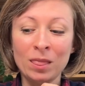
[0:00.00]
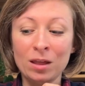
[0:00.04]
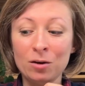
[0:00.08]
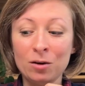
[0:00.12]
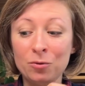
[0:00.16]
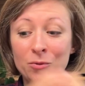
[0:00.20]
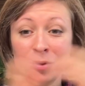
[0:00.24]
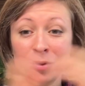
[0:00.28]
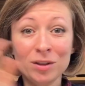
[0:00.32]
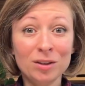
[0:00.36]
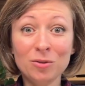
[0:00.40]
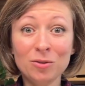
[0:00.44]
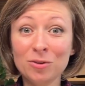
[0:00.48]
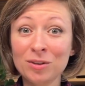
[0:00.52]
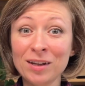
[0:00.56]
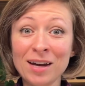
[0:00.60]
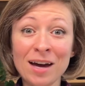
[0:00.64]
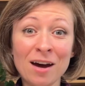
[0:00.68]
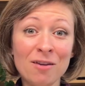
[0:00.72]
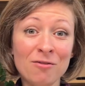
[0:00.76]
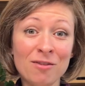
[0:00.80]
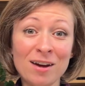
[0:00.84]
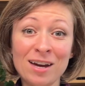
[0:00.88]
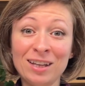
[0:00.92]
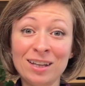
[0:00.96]
We don't
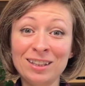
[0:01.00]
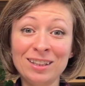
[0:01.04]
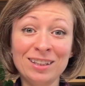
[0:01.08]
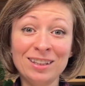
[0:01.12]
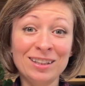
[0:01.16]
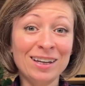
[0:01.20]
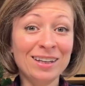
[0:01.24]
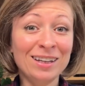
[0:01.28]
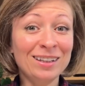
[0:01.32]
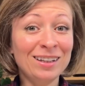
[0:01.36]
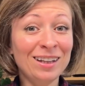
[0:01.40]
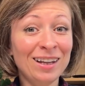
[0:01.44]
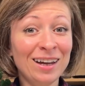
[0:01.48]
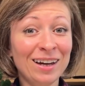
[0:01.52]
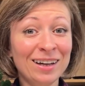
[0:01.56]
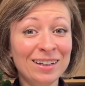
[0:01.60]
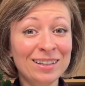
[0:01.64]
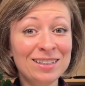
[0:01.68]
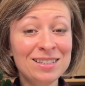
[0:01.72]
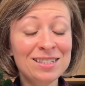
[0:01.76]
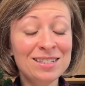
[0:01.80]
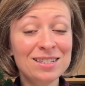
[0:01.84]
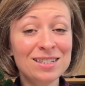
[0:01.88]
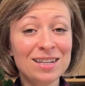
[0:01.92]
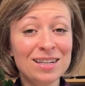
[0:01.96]
have any
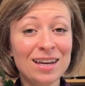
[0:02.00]
deadlines,